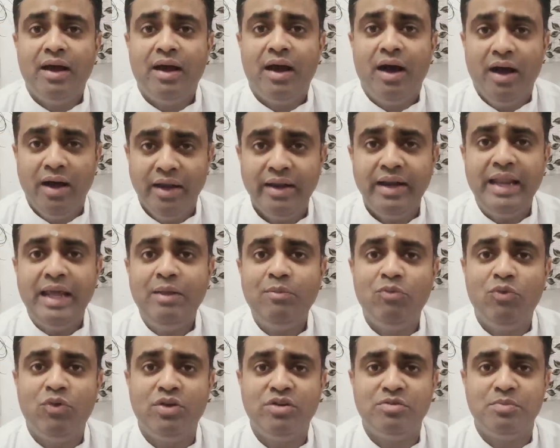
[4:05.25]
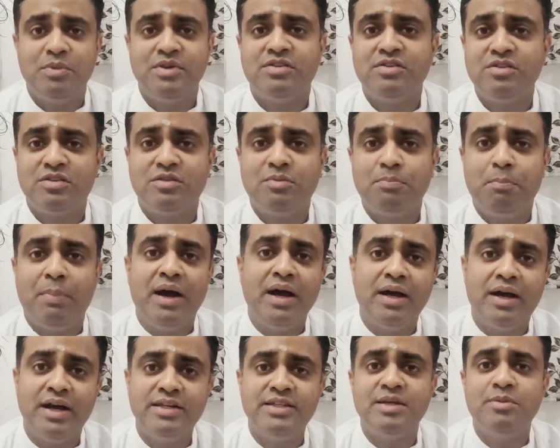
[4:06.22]
her name was Mrs.
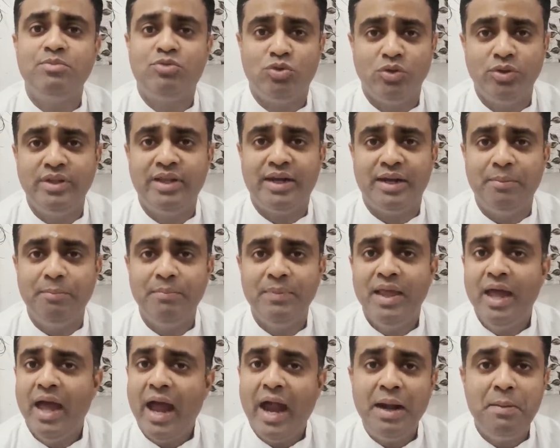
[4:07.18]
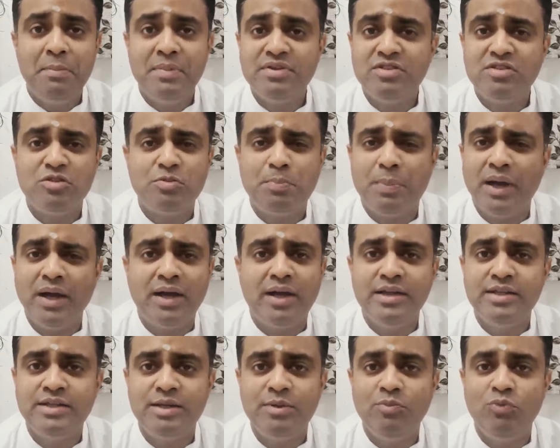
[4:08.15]
Pankajam Sundaram, and Mrs.
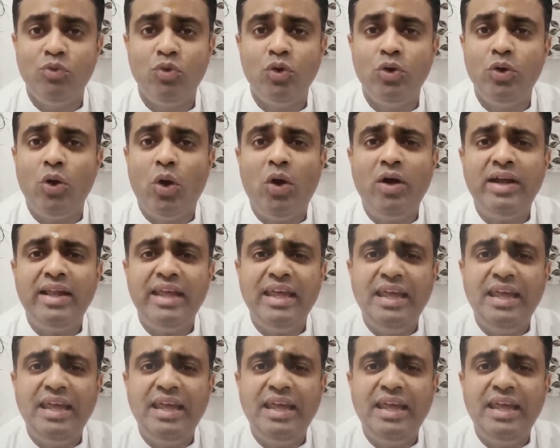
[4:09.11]
Pankajam would not